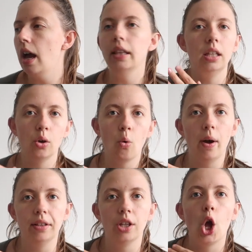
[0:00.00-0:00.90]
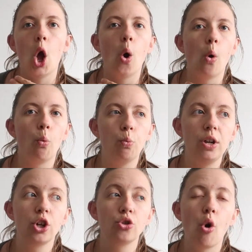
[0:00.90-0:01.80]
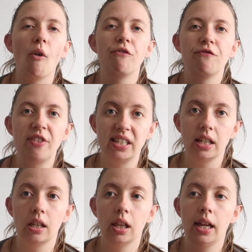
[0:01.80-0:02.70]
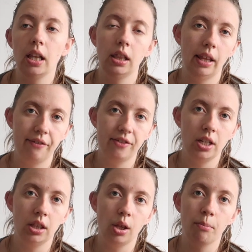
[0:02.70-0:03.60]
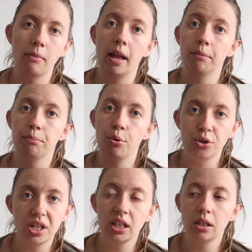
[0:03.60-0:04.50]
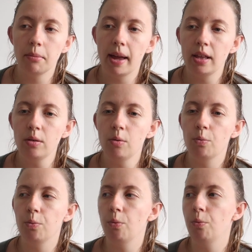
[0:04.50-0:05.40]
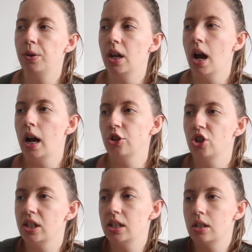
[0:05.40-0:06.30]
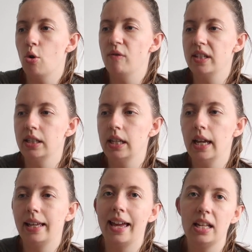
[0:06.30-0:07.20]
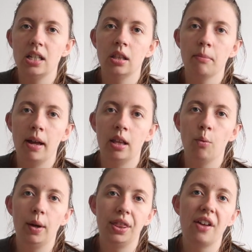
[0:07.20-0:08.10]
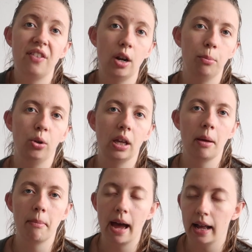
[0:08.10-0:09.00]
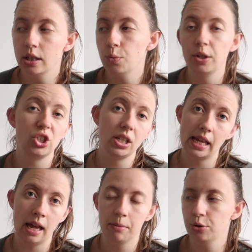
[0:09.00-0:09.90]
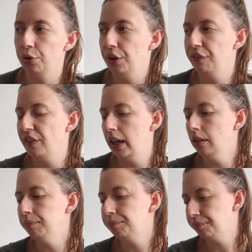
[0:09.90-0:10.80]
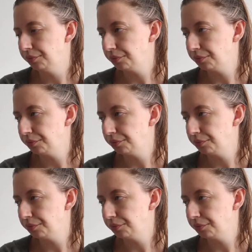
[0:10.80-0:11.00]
and they go in. We're not physically lifting them and putting them in. We are just obviously guiding them in with a verbal command, which is absolutely fine.